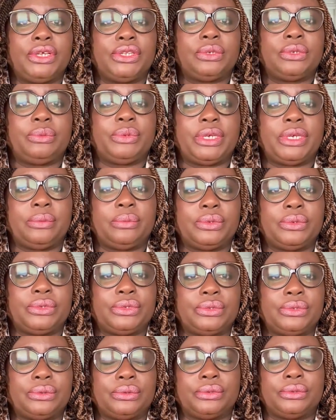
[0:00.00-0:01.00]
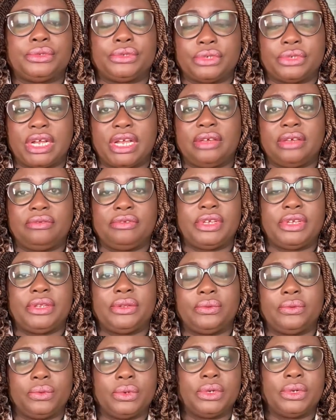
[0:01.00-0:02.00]
to be able to thrive
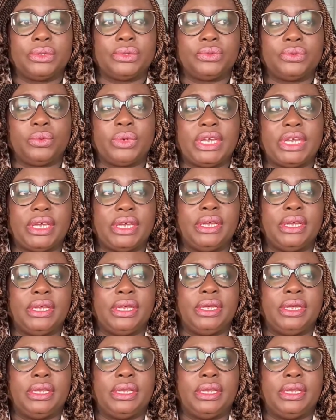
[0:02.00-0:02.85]
in a world where